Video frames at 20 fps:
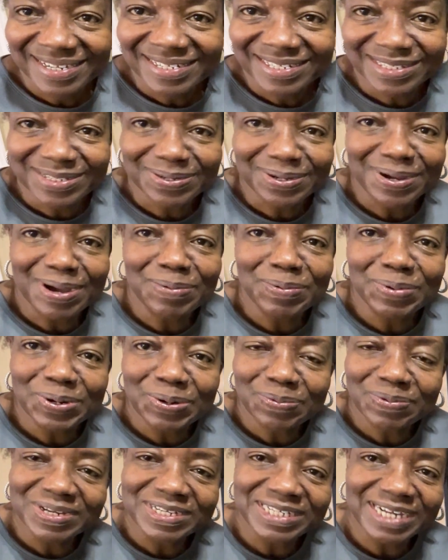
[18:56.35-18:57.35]
So I want to
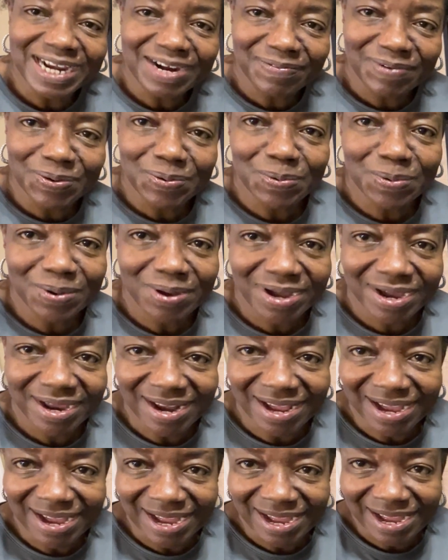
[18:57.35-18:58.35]
wish everyone
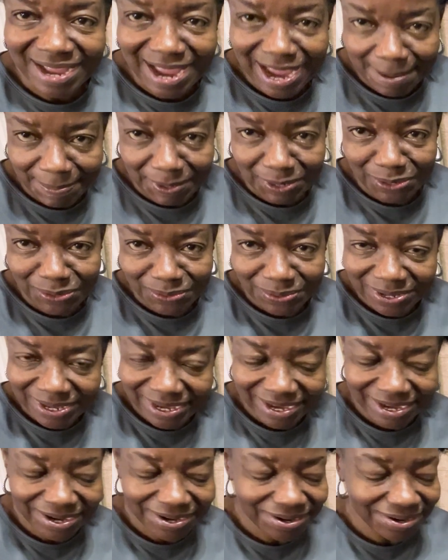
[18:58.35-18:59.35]
a happy new
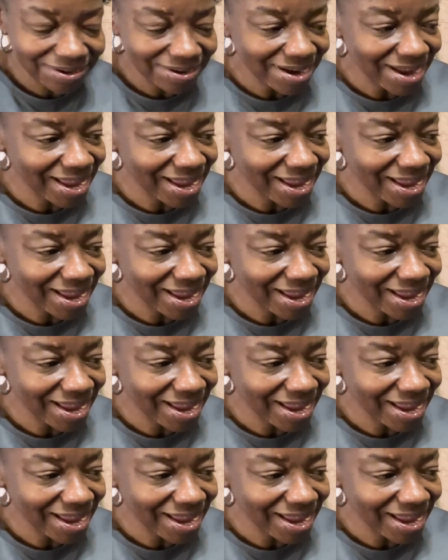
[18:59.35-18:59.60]
year,